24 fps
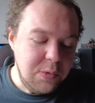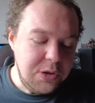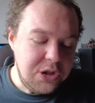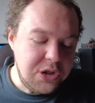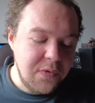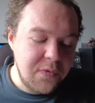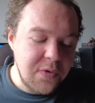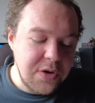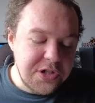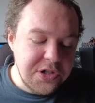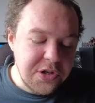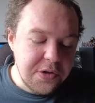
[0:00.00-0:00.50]
which
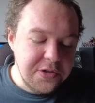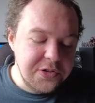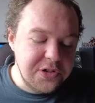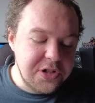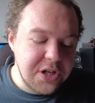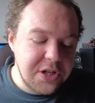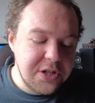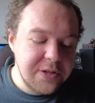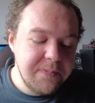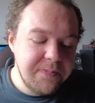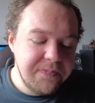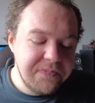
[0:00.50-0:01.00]
have
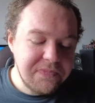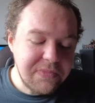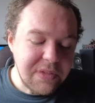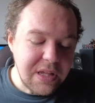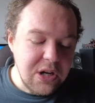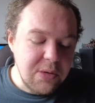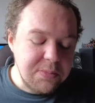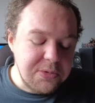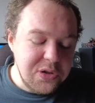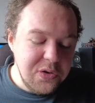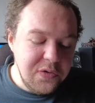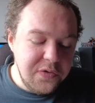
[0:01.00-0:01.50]
resulted
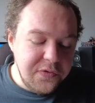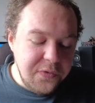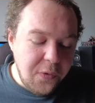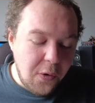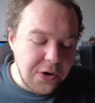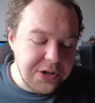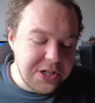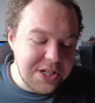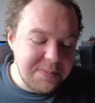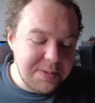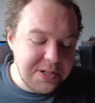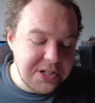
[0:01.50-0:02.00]
in up to
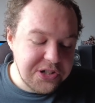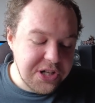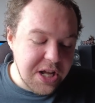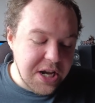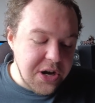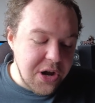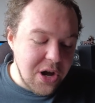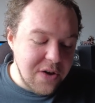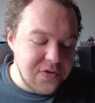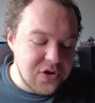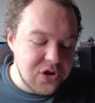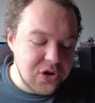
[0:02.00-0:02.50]

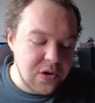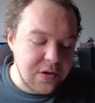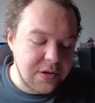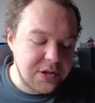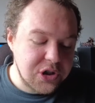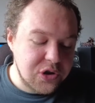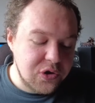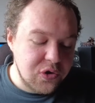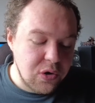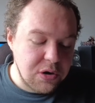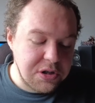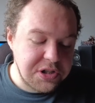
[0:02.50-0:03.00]
40% of
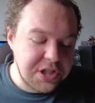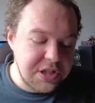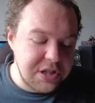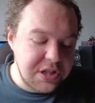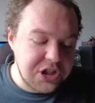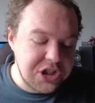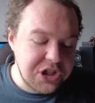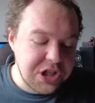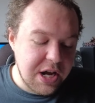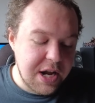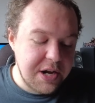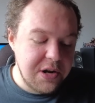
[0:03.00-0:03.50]
trucks crossing
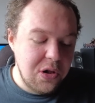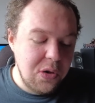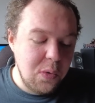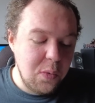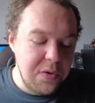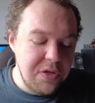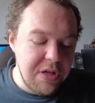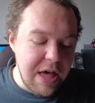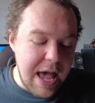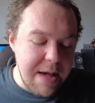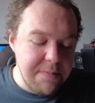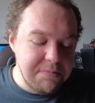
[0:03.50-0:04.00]
the channel
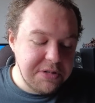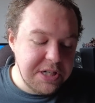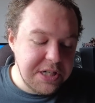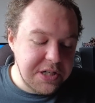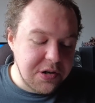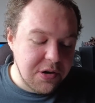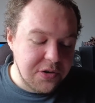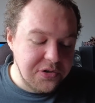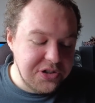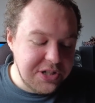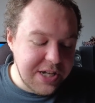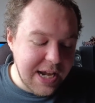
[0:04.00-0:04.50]
with empty
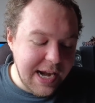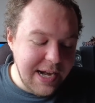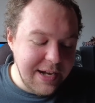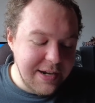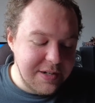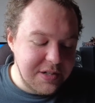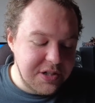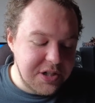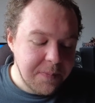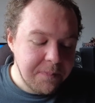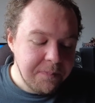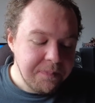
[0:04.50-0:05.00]

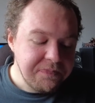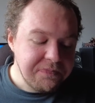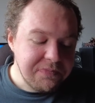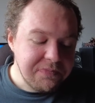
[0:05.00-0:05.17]
containers,